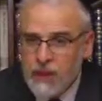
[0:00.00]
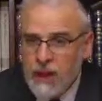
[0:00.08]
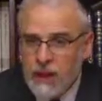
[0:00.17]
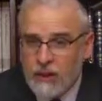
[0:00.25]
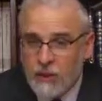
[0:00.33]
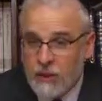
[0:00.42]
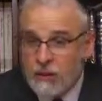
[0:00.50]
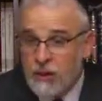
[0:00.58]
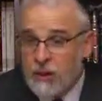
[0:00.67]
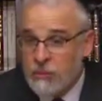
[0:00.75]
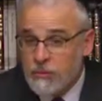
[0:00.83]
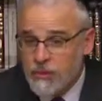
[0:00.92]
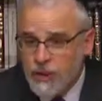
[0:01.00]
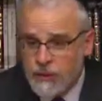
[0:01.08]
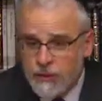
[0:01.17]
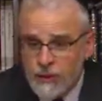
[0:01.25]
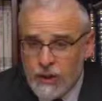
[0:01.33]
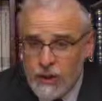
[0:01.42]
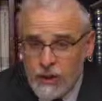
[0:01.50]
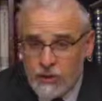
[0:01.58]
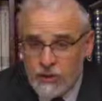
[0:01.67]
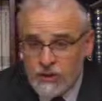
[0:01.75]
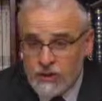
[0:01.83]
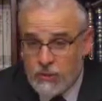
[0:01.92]
And Herzl himself
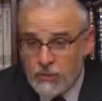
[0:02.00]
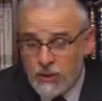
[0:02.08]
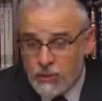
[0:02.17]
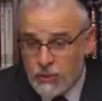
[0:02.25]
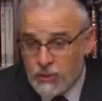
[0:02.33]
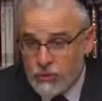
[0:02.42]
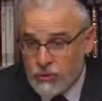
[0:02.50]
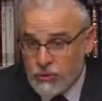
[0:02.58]
was someone whose